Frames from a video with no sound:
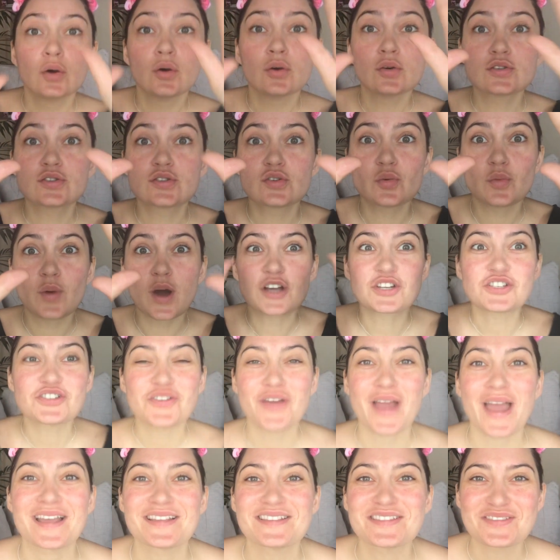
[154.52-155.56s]
Also wash
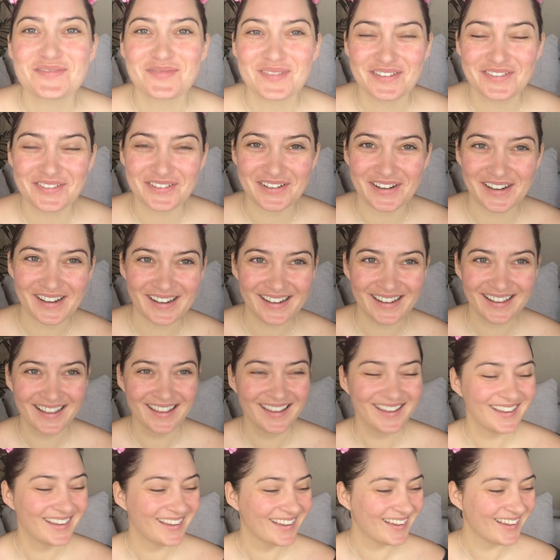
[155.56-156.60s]
your hands before.
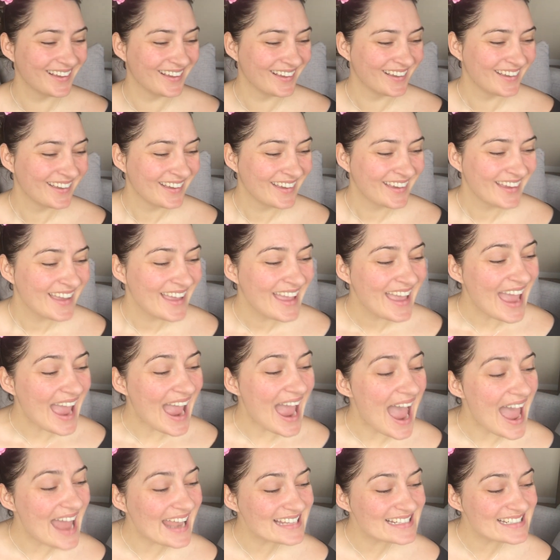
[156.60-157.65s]

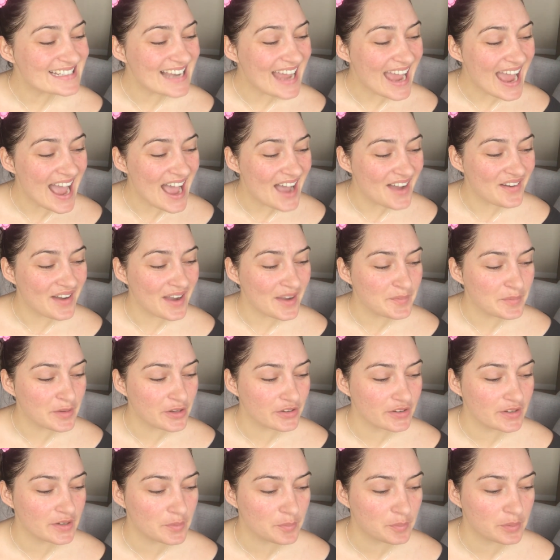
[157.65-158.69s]
And now I'm
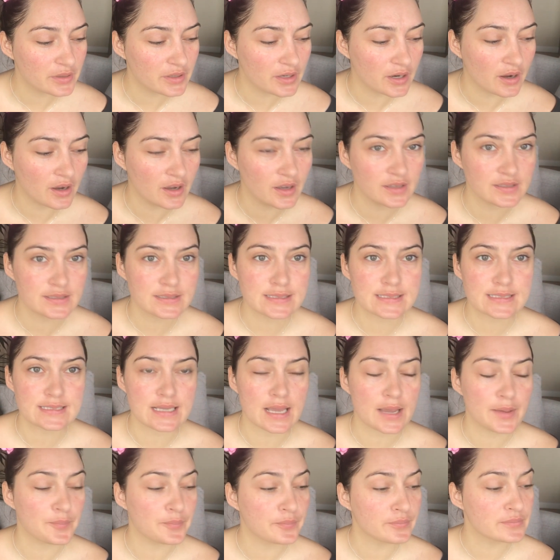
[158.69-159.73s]
going to put on
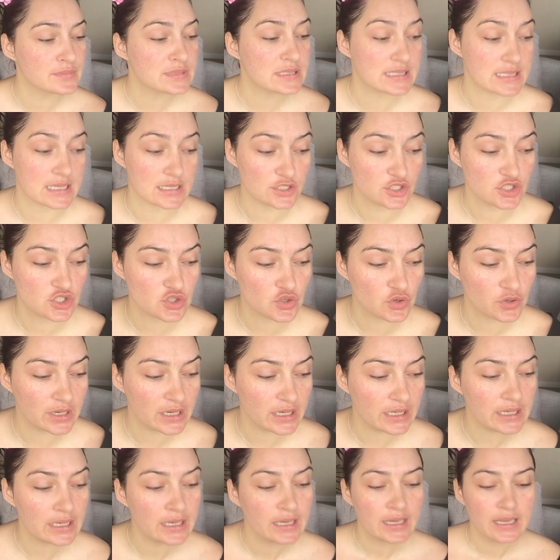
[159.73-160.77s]
some
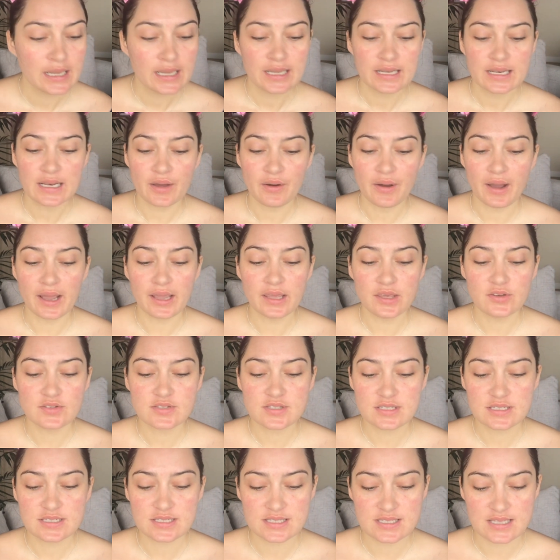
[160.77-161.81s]
sunscreen. Now I use
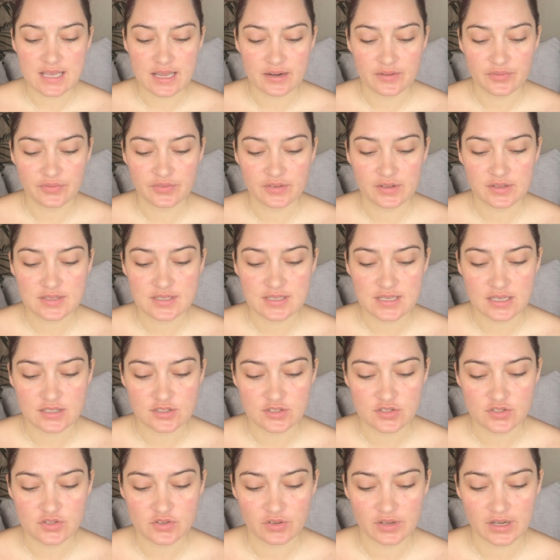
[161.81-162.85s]
the Cetaphil
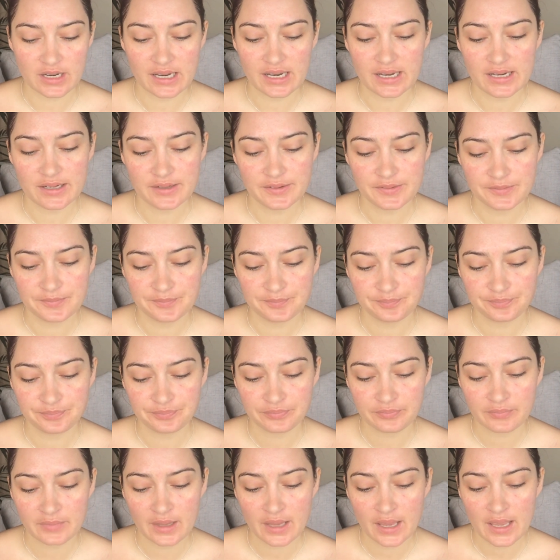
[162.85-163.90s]
sunscreen.
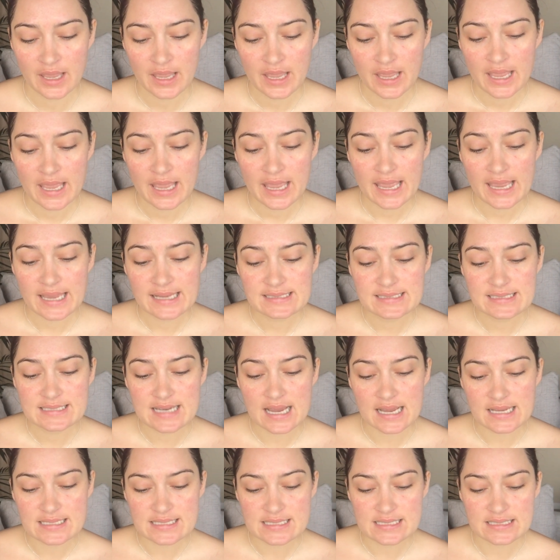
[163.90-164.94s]
It
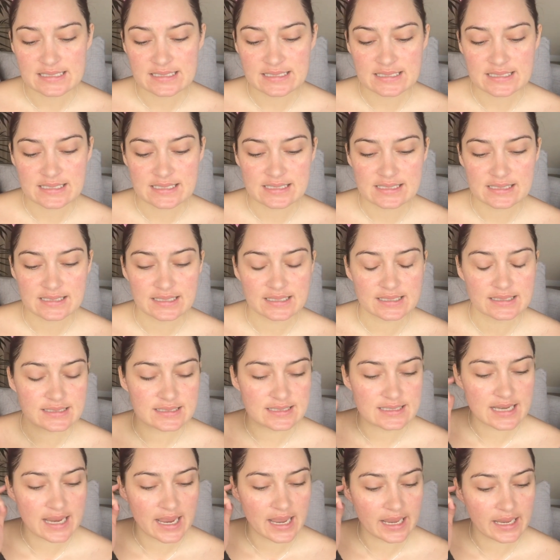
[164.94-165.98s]
doesn't
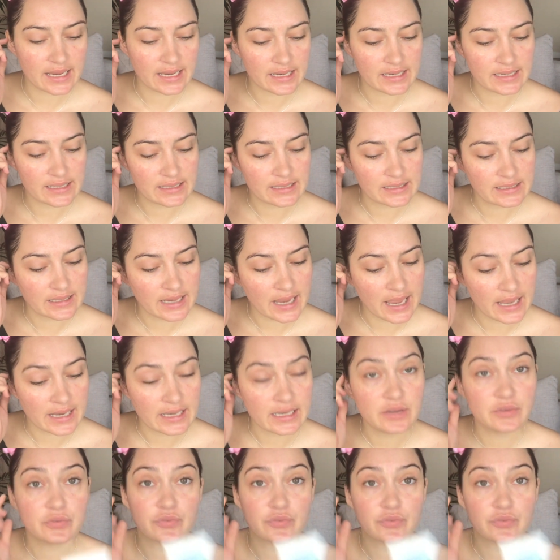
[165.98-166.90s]
contain any